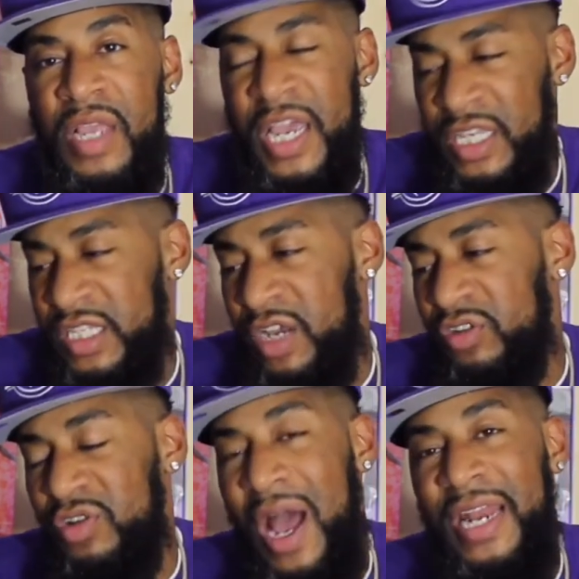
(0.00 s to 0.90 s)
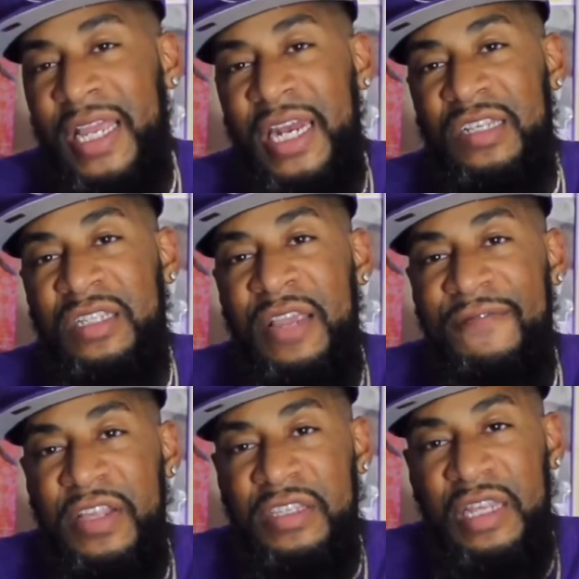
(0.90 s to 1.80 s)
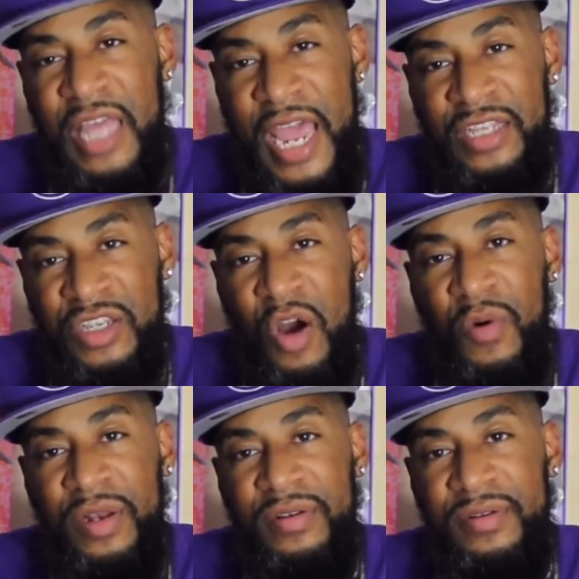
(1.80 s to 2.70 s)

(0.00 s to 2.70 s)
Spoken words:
He's still trying to get his defensive legs going.